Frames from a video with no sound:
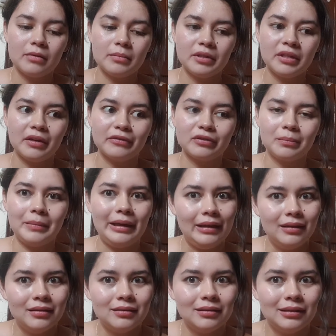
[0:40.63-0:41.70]
but not for
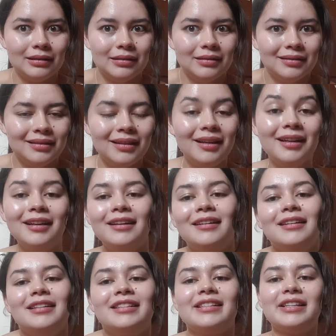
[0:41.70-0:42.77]
me,
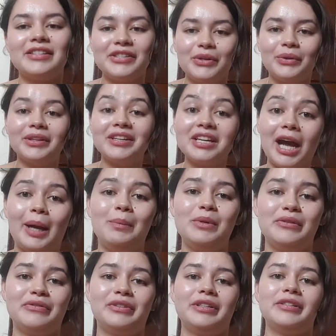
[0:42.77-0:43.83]
since you know the time
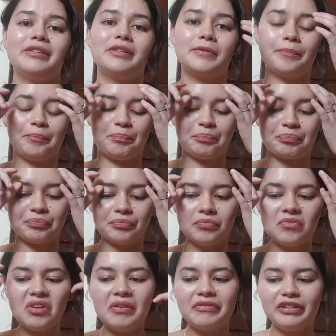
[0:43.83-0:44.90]
difference.
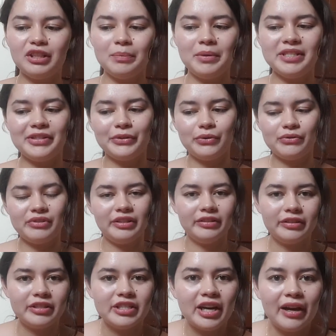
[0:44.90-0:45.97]
Philippines and New
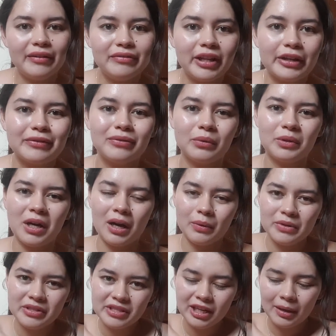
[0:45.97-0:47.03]
Zealand have like 4
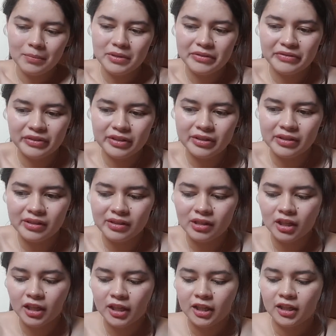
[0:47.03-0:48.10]
hours time difference.
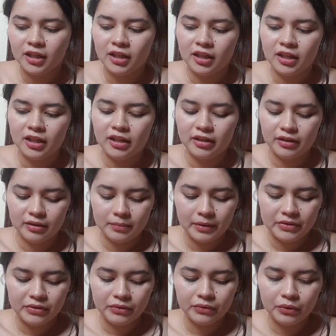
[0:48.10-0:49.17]

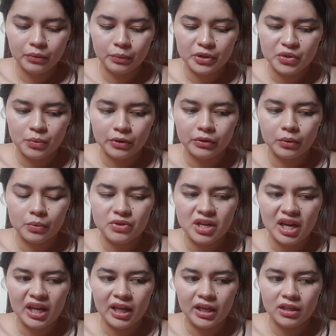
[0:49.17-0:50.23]
I don't know which one goes
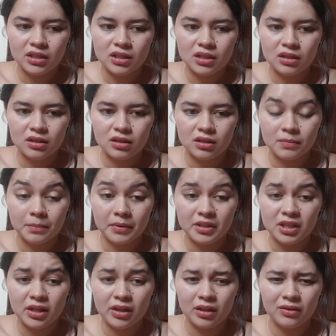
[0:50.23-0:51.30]
ahead,
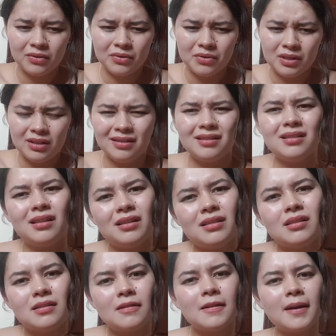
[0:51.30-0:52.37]
but I think New Zealand
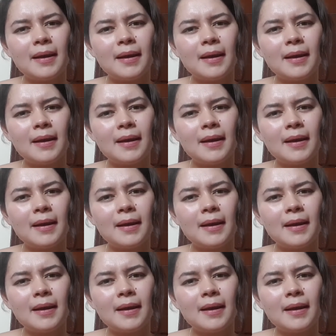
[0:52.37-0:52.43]
does.